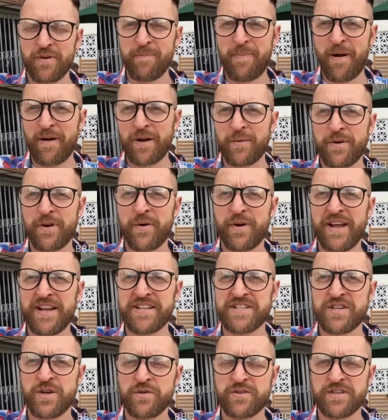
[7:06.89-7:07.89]
Apparently we're doing it
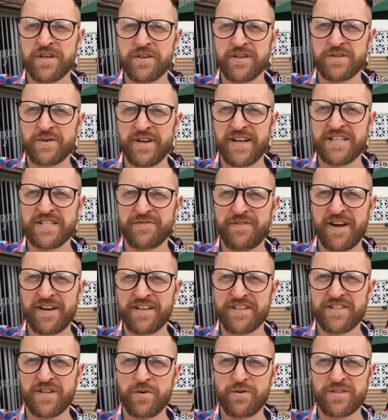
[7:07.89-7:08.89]
in tutu, so I need to find
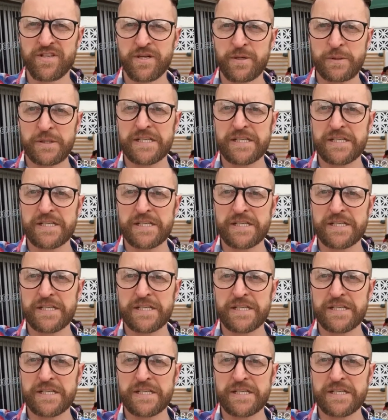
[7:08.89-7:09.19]
a tutu.